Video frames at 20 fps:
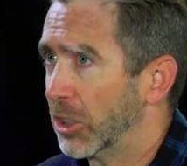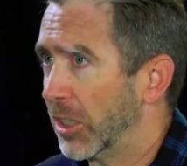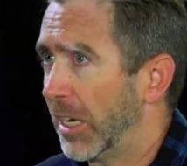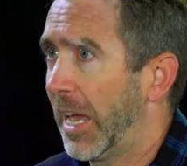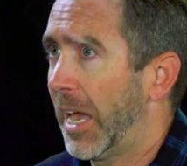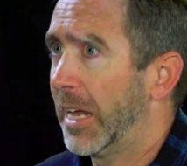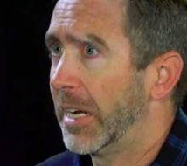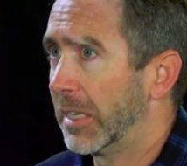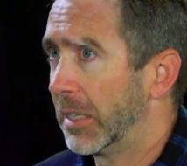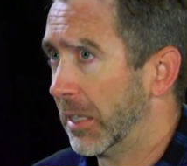
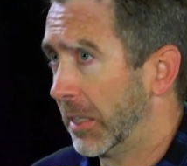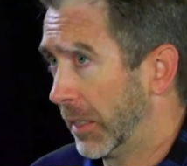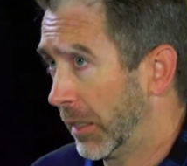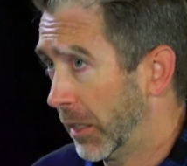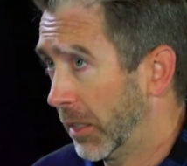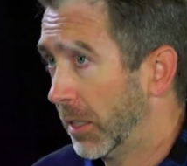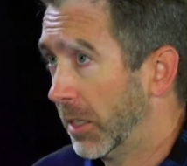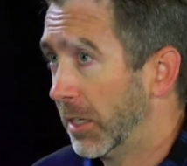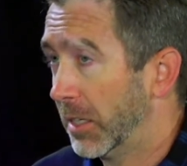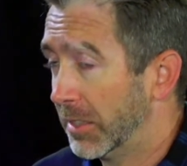had a
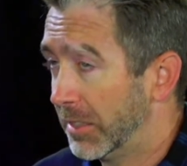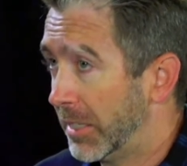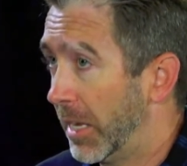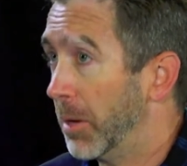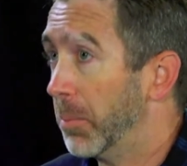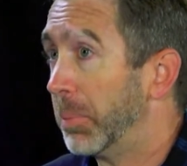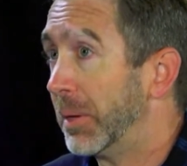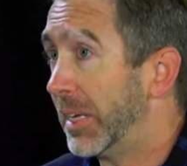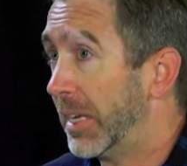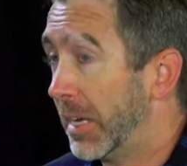like
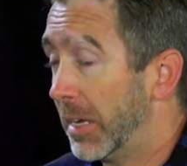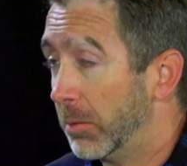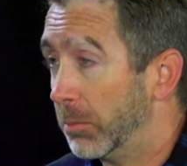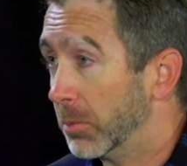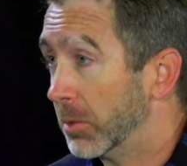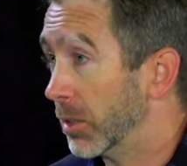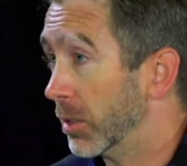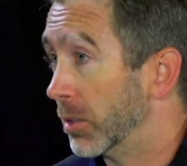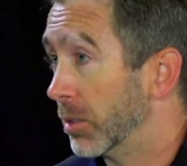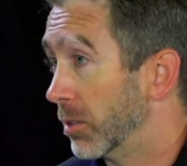10
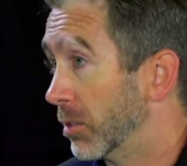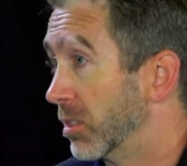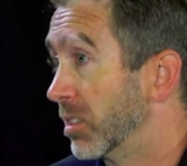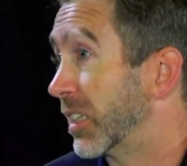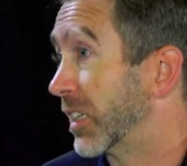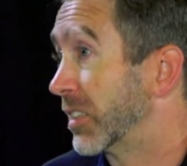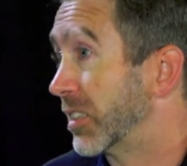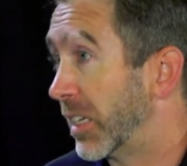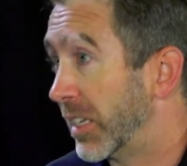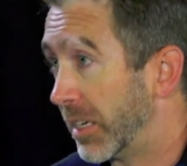p.m. to
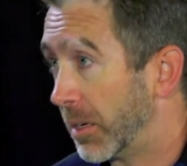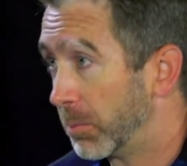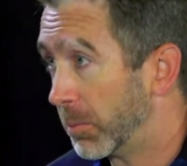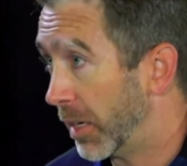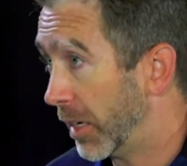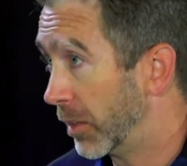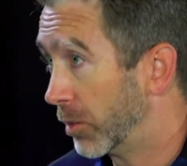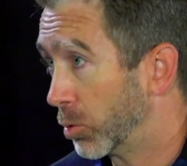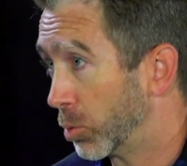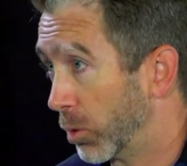6 a.m.
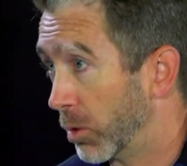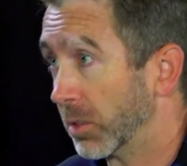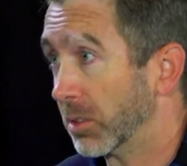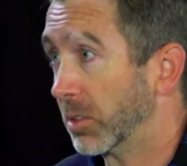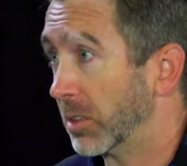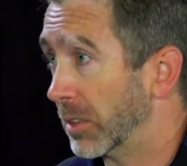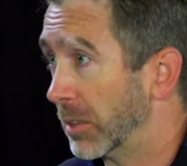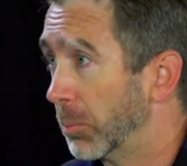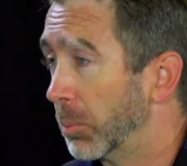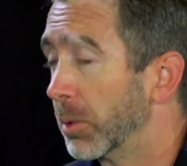nights worth of
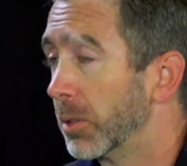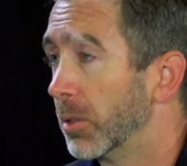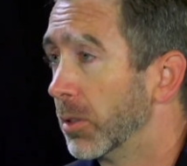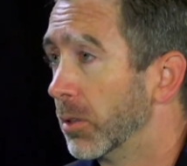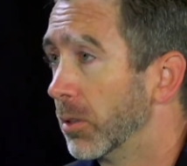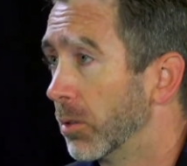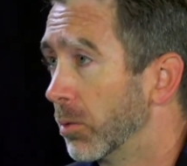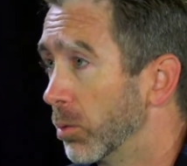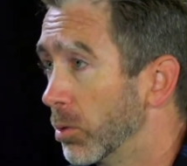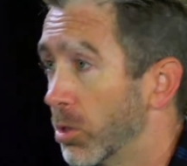sleep
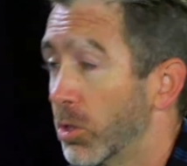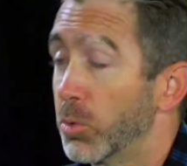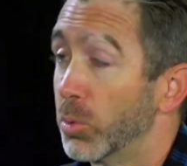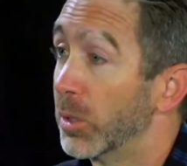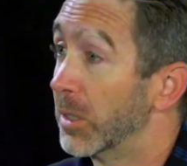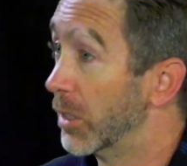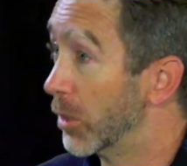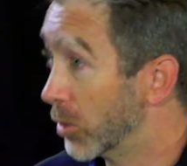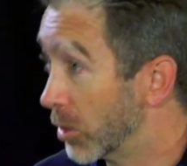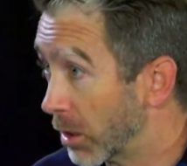was
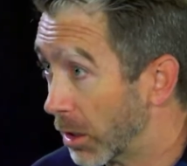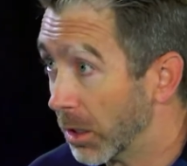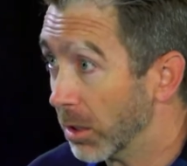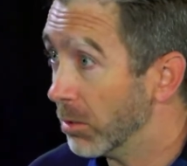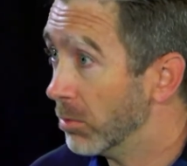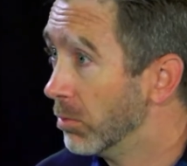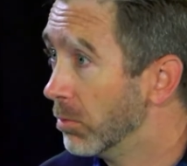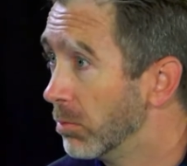3 years ago.